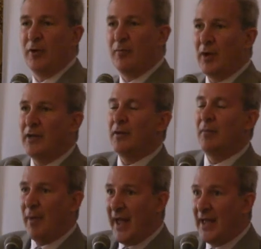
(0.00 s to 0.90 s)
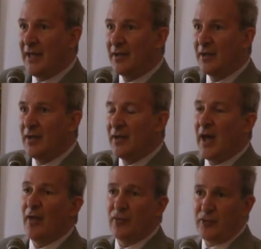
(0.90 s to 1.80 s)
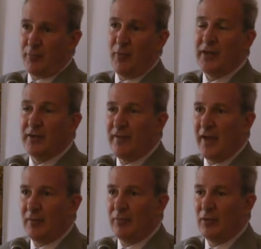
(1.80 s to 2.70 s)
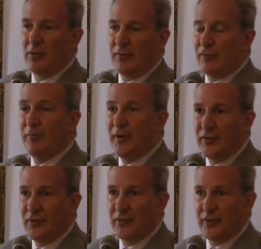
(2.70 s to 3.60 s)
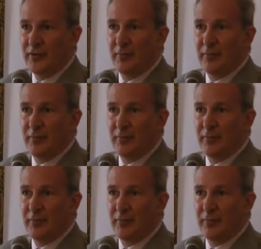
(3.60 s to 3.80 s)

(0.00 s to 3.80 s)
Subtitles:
put money in the bank, now there's money available for businesses.